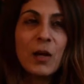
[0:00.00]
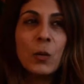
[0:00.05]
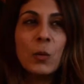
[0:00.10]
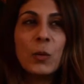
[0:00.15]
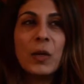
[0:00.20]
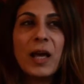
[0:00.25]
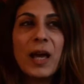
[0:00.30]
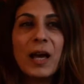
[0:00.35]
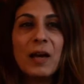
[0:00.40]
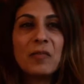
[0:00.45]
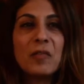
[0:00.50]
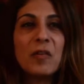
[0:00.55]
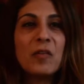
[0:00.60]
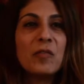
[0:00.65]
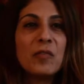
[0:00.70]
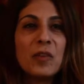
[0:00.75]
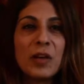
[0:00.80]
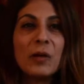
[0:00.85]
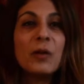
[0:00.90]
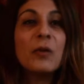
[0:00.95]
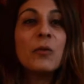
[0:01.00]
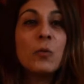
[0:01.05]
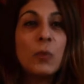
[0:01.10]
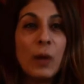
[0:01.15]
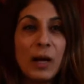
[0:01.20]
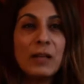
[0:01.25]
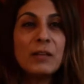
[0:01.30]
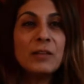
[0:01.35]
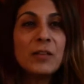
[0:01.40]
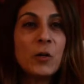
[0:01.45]
We have very
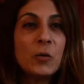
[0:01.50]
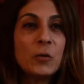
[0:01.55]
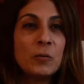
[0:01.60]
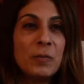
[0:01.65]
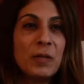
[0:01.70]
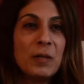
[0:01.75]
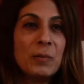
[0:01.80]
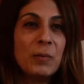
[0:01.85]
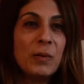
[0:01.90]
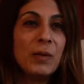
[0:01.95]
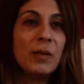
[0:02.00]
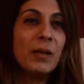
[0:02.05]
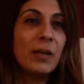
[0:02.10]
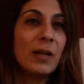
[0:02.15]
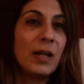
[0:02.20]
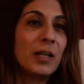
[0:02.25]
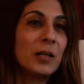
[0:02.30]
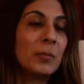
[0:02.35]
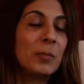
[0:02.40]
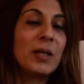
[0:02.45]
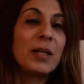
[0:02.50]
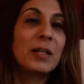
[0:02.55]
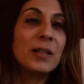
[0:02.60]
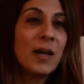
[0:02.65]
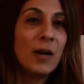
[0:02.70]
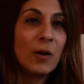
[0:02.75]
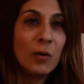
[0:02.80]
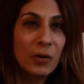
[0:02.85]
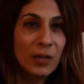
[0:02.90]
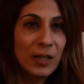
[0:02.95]
well-known people like
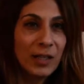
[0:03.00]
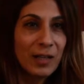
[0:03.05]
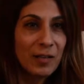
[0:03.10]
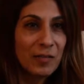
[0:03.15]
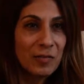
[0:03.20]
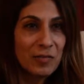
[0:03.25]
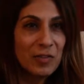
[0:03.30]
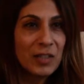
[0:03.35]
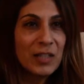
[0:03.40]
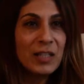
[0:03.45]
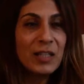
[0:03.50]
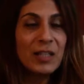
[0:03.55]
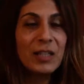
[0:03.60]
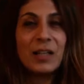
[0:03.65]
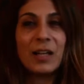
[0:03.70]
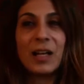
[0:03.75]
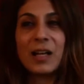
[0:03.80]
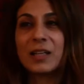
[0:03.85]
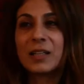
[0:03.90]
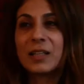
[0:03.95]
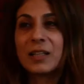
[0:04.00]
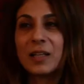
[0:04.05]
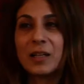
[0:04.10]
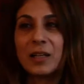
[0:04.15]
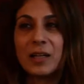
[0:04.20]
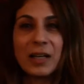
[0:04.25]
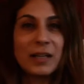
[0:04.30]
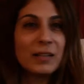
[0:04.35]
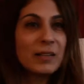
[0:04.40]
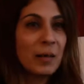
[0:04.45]
Bernard-Henri Lévy, like
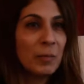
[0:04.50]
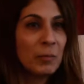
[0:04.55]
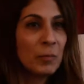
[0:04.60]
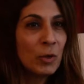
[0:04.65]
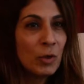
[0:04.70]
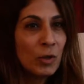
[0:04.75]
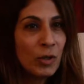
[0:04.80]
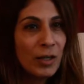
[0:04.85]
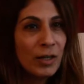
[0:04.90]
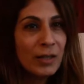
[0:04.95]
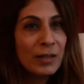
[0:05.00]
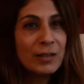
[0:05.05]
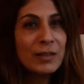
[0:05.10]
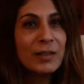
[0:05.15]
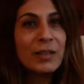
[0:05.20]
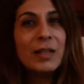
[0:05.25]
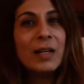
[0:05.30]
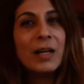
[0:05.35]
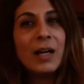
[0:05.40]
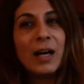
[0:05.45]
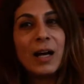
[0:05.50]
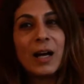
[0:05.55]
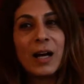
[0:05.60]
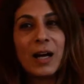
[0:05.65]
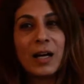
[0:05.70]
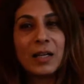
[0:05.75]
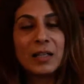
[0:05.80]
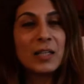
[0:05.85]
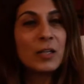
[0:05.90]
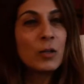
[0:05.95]
Herta Müller,
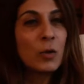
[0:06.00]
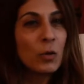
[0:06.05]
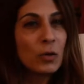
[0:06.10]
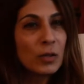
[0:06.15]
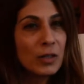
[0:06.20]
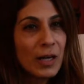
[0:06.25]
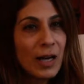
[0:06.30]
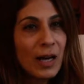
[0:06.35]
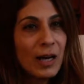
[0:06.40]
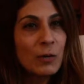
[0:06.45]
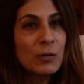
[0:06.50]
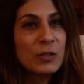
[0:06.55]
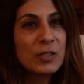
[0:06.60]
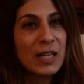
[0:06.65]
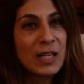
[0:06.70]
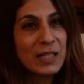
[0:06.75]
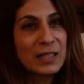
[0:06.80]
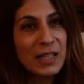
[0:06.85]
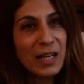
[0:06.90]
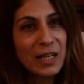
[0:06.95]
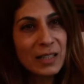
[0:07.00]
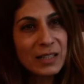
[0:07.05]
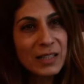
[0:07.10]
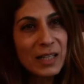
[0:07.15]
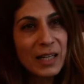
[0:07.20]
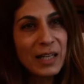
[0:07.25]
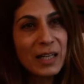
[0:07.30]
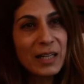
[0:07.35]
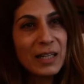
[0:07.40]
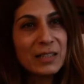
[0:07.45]
Nicole Krauss, Edgar
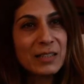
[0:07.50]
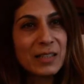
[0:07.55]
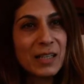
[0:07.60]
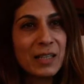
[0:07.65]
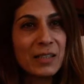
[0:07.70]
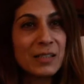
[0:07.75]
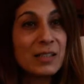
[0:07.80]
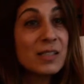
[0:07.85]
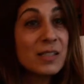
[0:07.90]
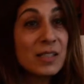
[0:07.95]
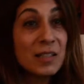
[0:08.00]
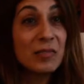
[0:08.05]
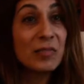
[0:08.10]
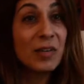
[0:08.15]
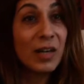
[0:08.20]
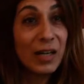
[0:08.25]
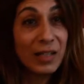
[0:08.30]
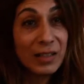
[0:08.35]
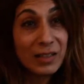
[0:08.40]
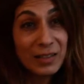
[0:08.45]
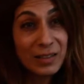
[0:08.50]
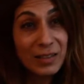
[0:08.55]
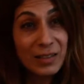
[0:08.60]
Keret, and Steve Reich.